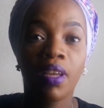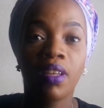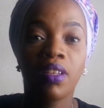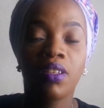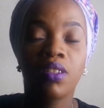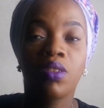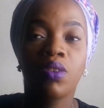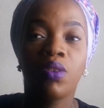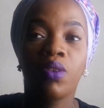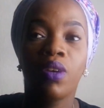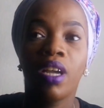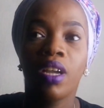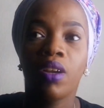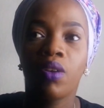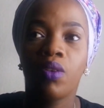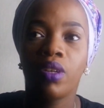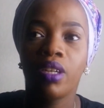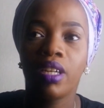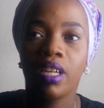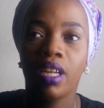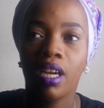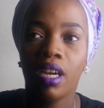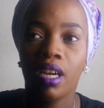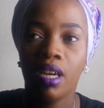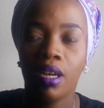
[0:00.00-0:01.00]
so I got
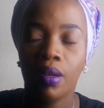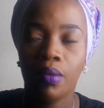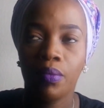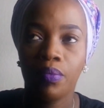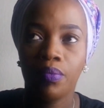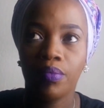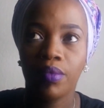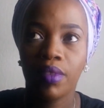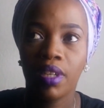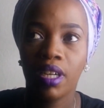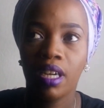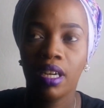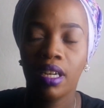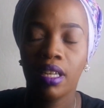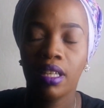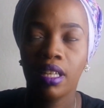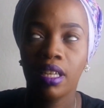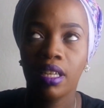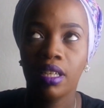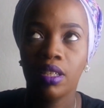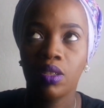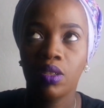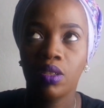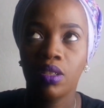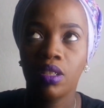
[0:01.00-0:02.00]

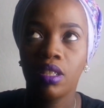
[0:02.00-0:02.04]
they